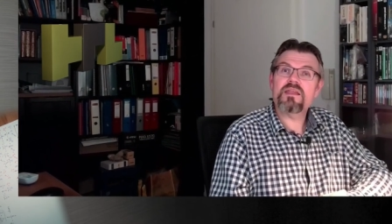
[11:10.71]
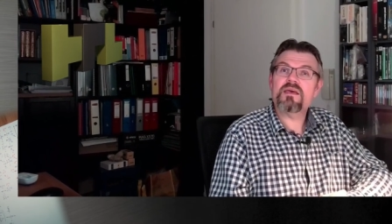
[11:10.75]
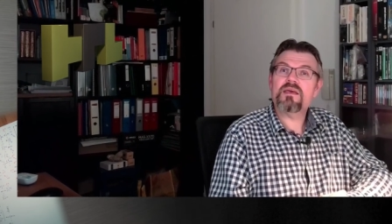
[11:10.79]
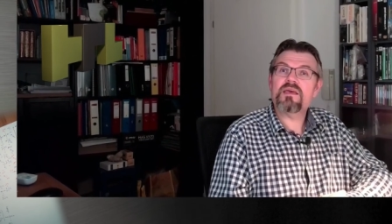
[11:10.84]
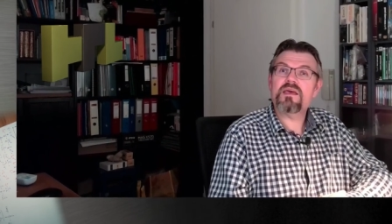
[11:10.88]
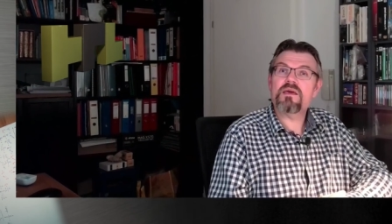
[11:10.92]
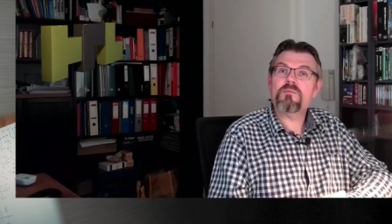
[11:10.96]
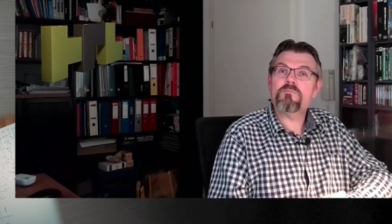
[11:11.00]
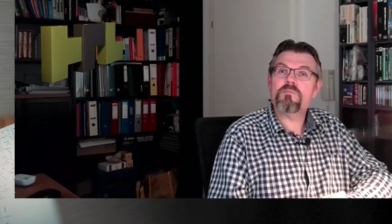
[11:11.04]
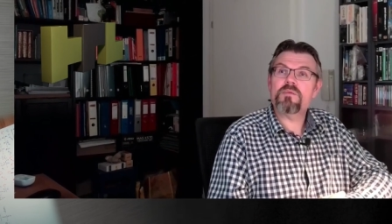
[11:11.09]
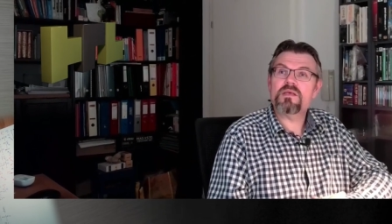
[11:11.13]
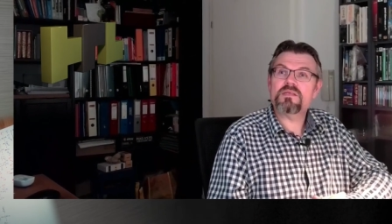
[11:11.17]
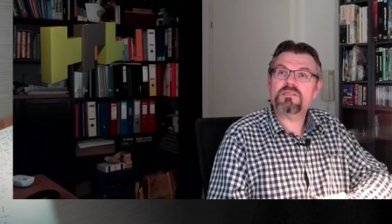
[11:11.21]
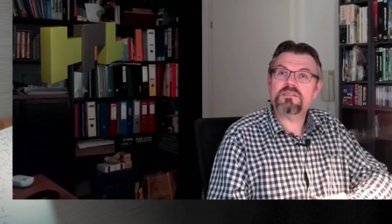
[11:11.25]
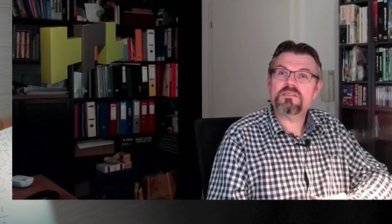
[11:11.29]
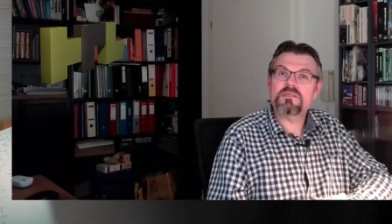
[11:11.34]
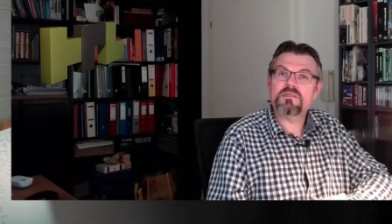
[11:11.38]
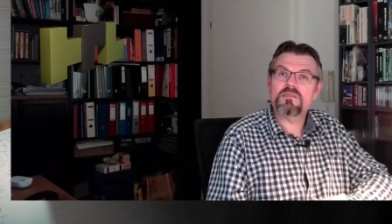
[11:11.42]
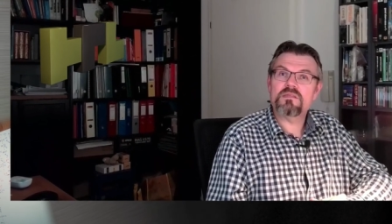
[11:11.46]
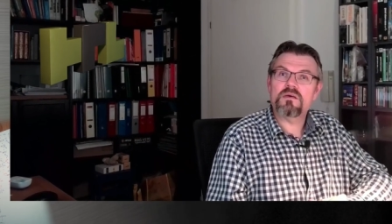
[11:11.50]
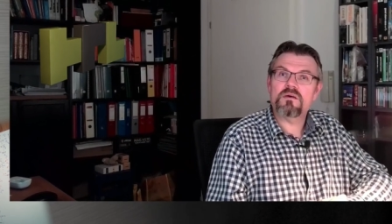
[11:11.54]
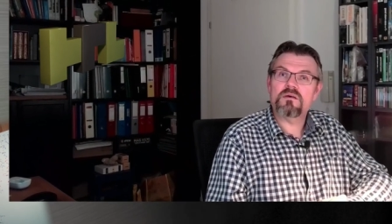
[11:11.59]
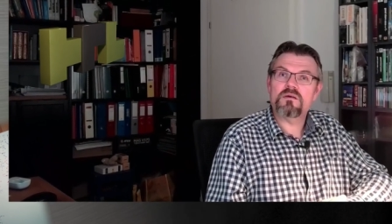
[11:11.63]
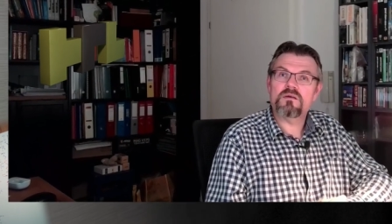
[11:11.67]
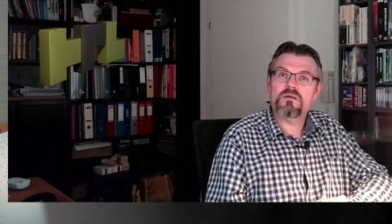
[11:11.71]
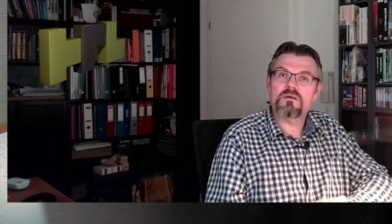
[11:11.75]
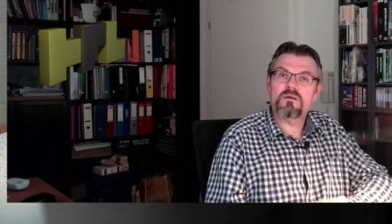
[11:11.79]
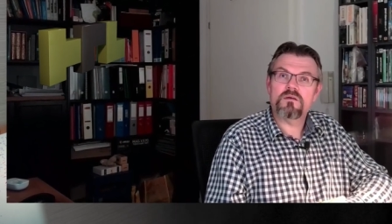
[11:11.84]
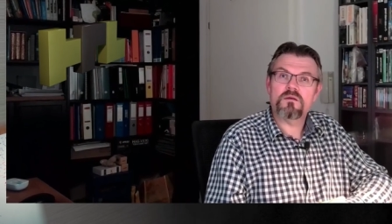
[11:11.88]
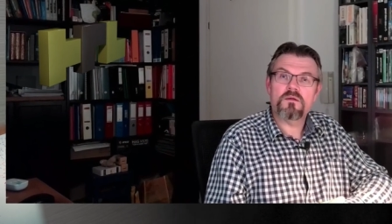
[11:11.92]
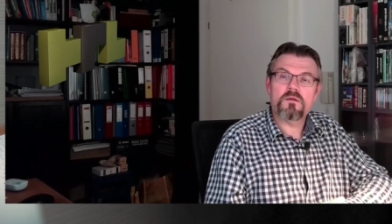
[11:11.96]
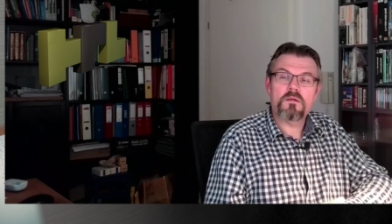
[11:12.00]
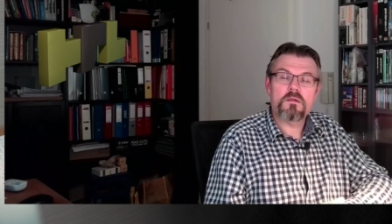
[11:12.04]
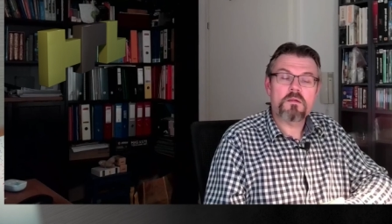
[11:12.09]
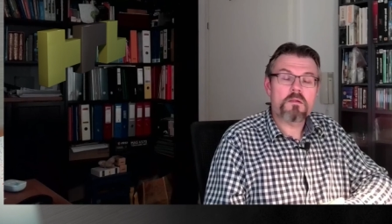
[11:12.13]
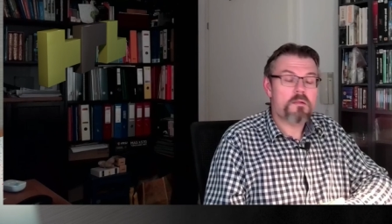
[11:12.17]
capacitor.
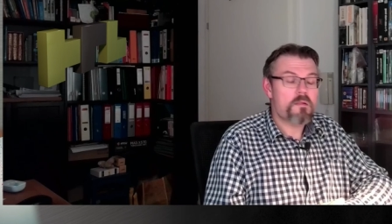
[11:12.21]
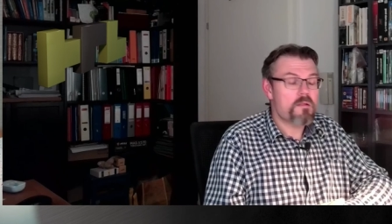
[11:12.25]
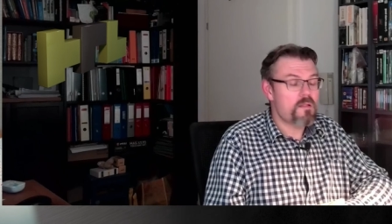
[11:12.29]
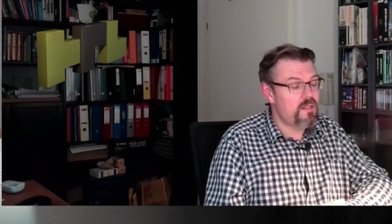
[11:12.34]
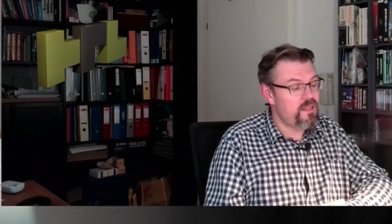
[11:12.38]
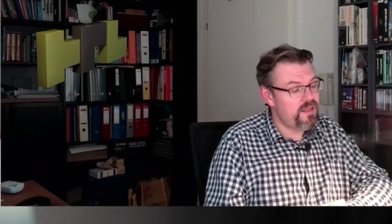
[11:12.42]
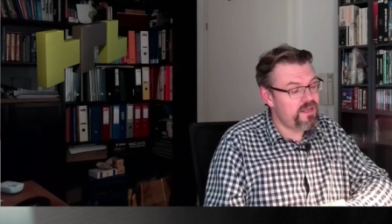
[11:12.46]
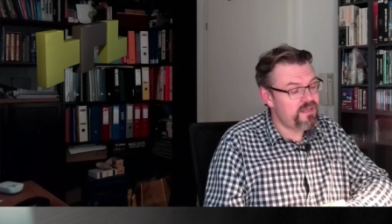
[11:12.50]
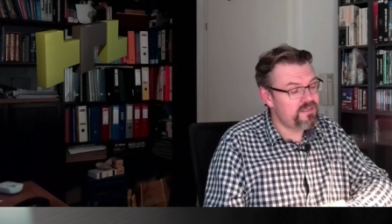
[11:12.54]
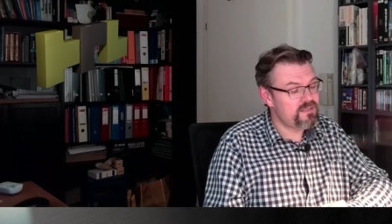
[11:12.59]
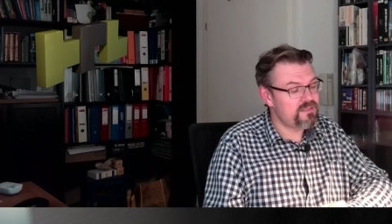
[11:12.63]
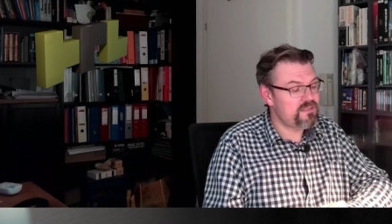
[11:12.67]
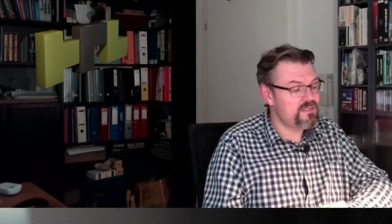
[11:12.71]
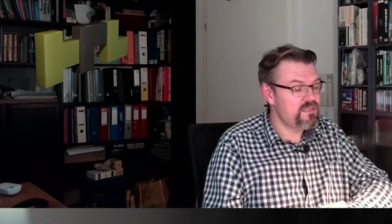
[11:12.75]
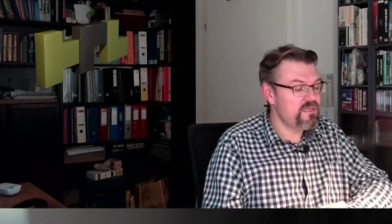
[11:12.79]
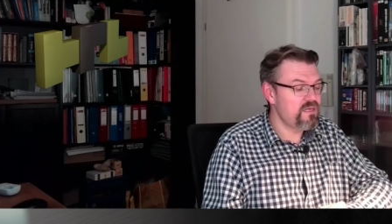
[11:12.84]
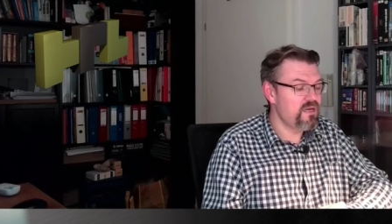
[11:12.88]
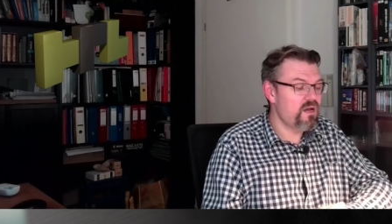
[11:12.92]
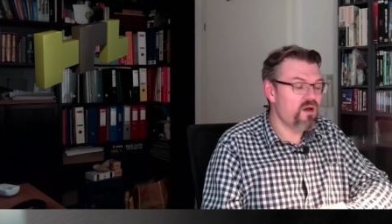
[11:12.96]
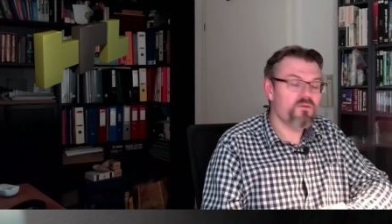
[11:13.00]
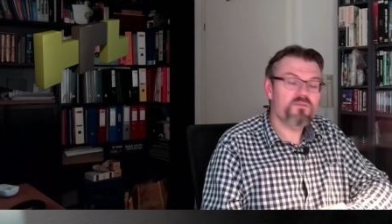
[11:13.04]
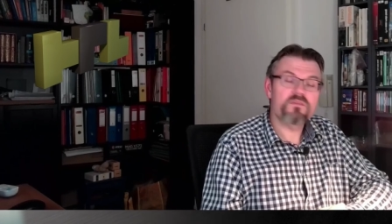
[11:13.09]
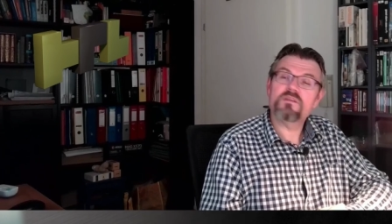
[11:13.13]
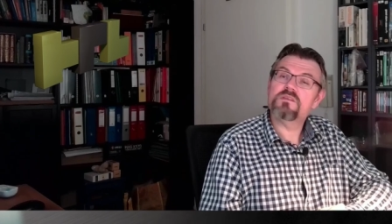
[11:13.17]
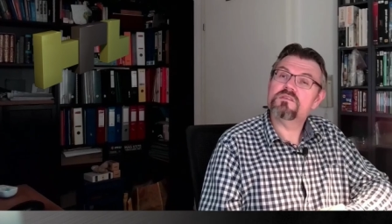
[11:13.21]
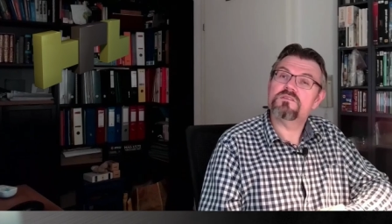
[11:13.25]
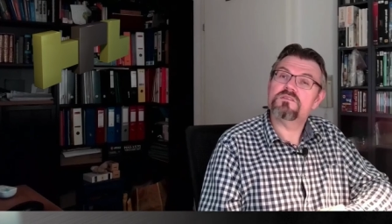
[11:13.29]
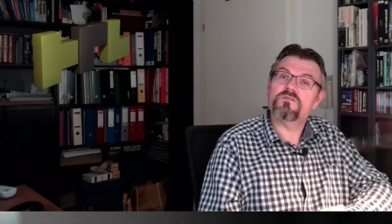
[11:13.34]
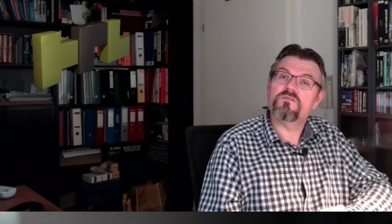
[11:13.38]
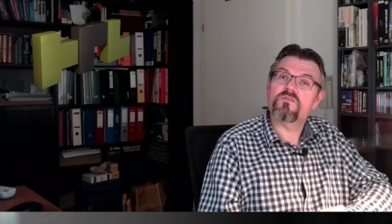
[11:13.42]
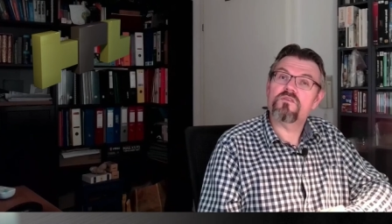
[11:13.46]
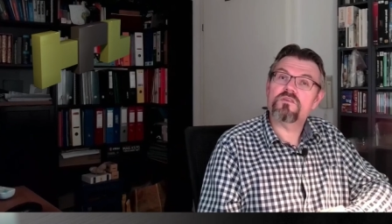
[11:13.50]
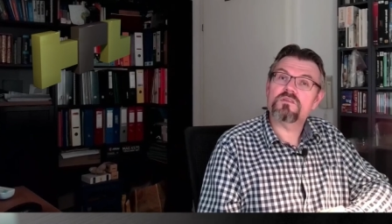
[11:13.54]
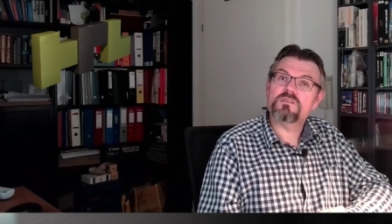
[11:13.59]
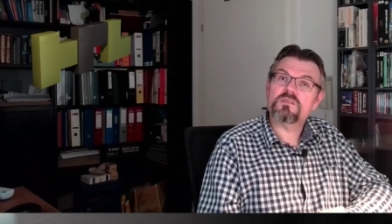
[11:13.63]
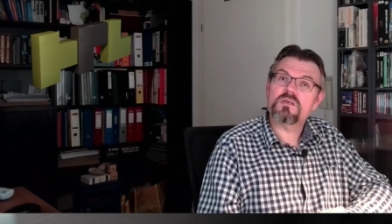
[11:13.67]
Let's see how this
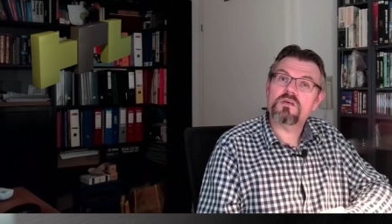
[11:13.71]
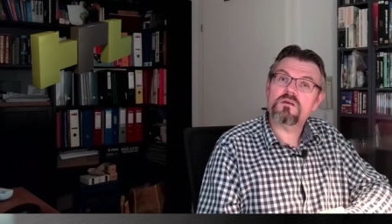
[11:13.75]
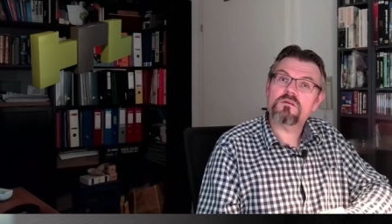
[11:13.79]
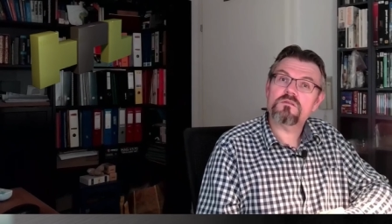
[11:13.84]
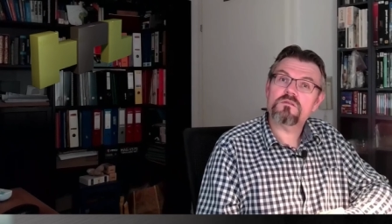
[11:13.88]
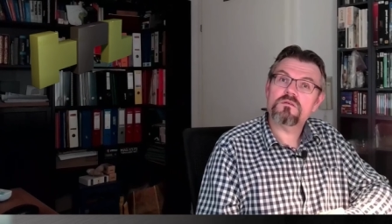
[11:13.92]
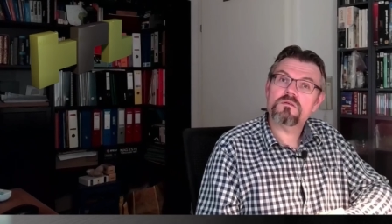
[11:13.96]
turns out.